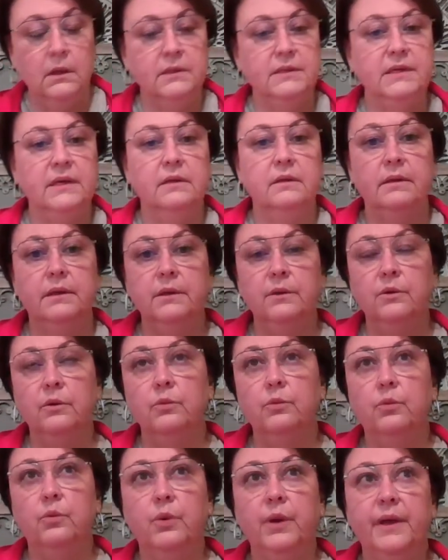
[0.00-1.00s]

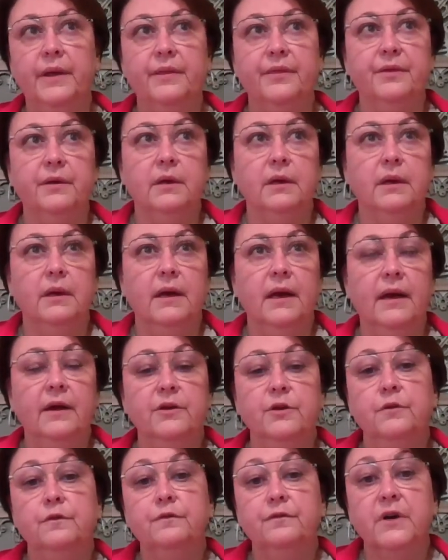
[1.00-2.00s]
dealing with how
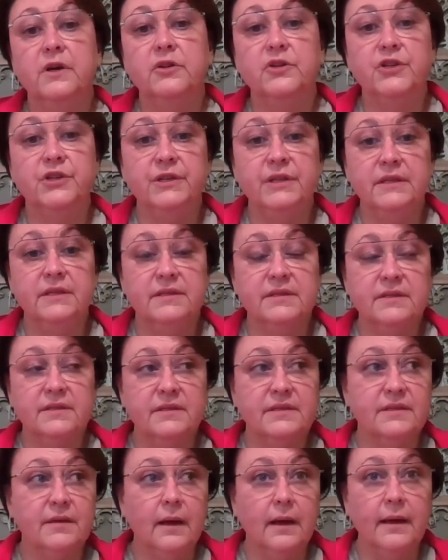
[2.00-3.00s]
you function in
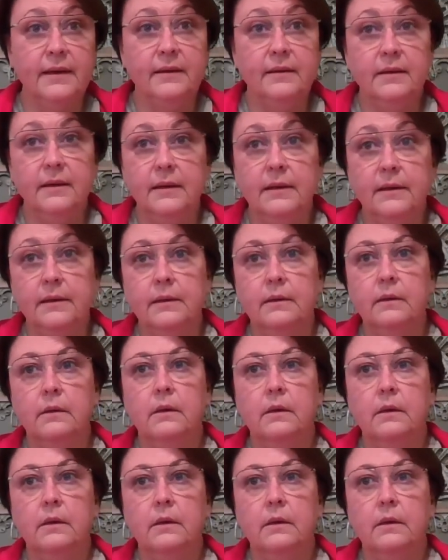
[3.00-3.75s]
society.